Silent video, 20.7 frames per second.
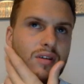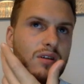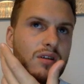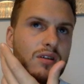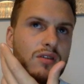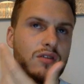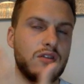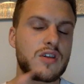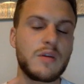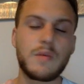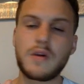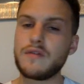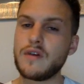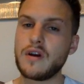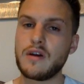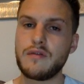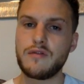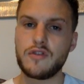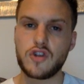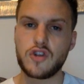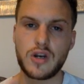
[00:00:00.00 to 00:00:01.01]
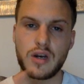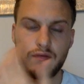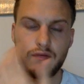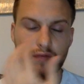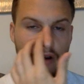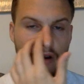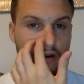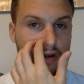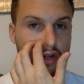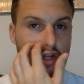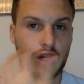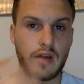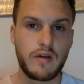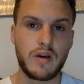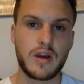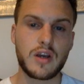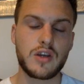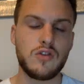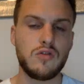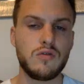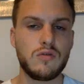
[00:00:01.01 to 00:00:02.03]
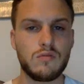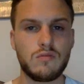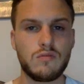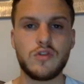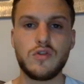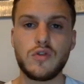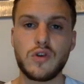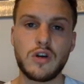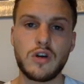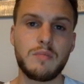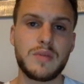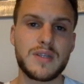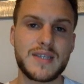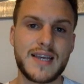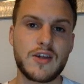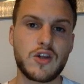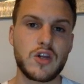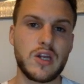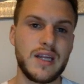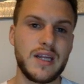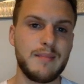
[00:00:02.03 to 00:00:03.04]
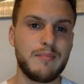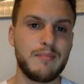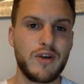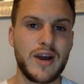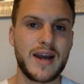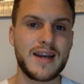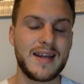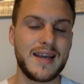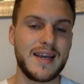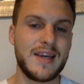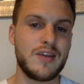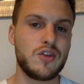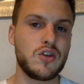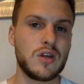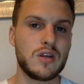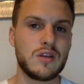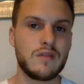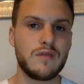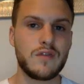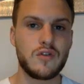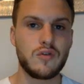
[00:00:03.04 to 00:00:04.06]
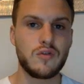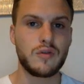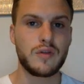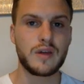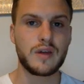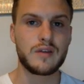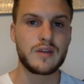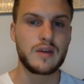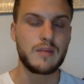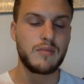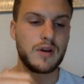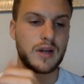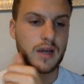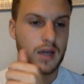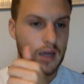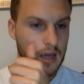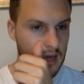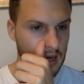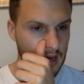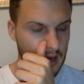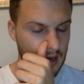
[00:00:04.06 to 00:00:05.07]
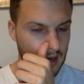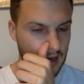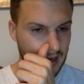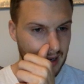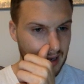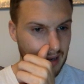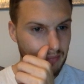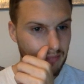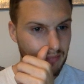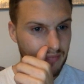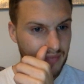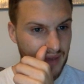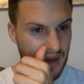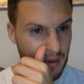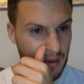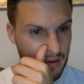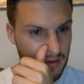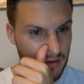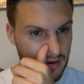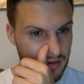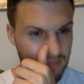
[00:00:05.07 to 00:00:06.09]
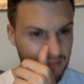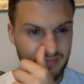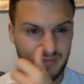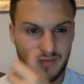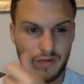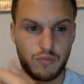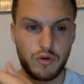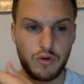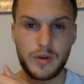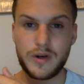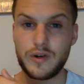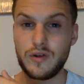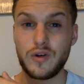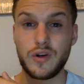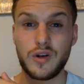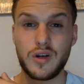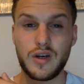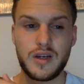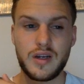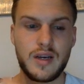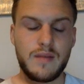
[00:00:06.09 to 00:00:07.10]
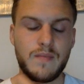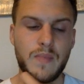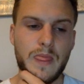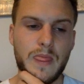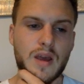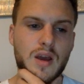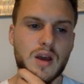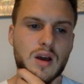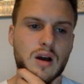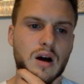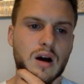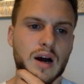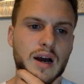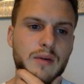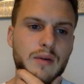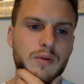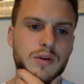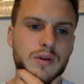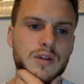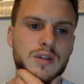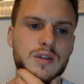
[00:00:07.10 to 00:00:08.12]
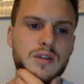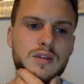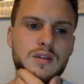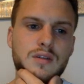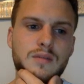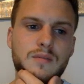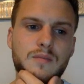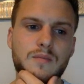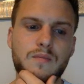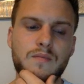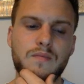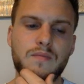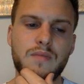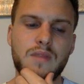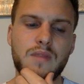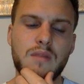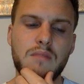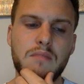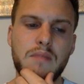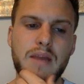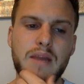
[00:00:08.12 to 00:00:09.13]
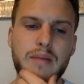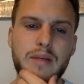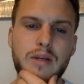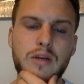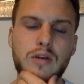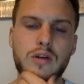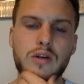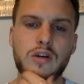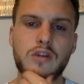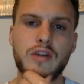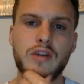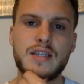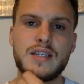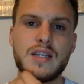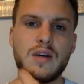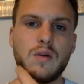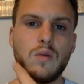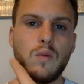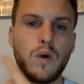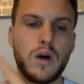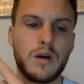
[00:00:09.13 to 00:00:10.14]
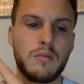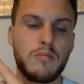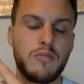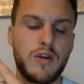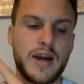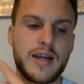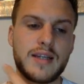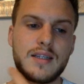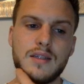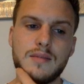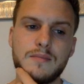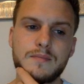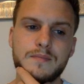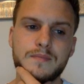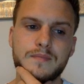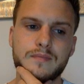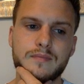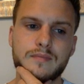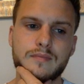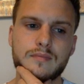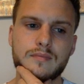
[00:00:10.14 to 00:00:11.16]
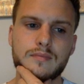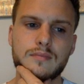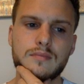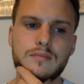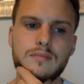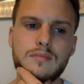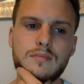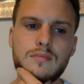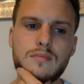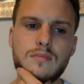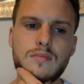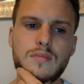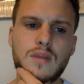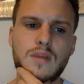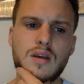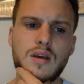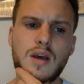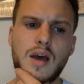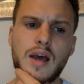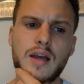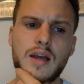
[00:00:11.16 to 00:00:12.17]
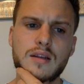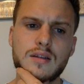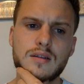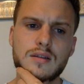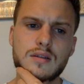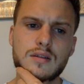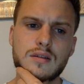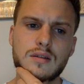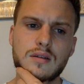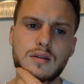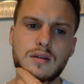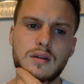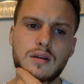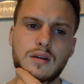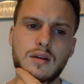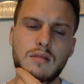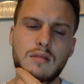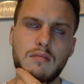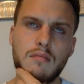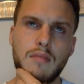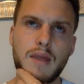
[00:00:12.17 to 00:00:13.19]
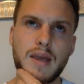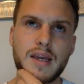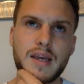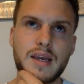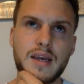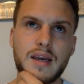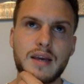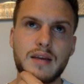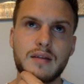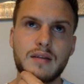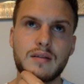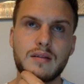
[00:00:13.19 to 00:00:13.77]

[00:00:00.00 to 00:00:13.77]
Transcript: just something very generic, you could potentially brand each individual thing separately. However, it's probably not a good idea. I would maybe look at creating one brand and make it